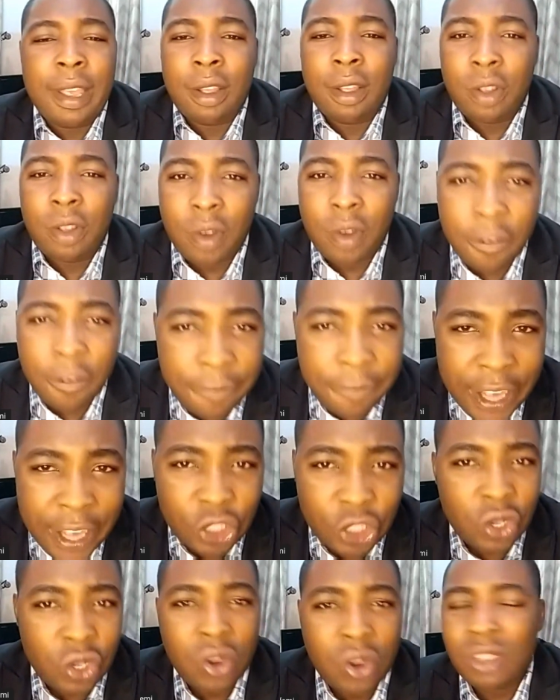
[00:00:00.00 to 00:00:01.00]

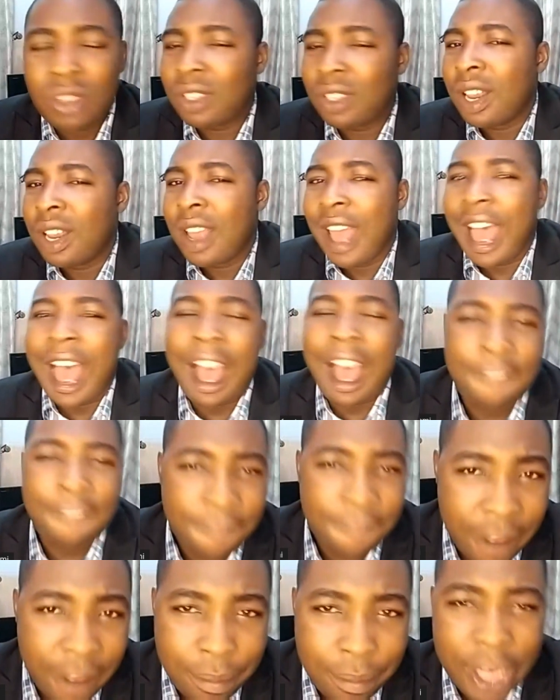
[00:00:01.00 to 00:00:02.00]
confessions,
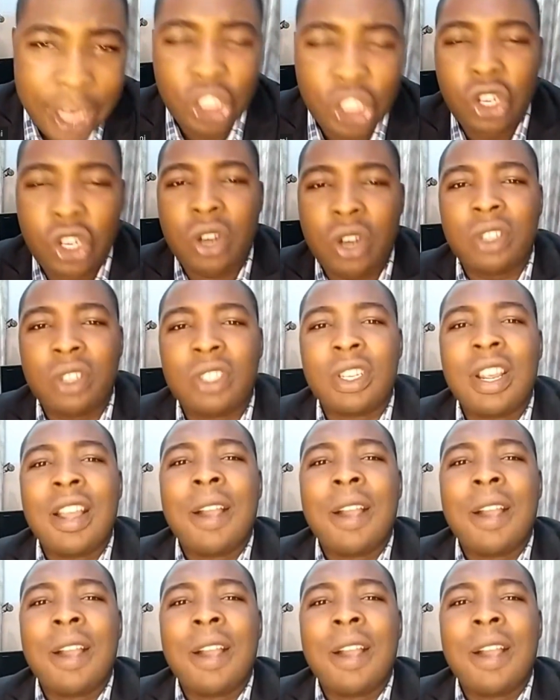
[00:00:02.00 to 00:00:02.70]
affirmations,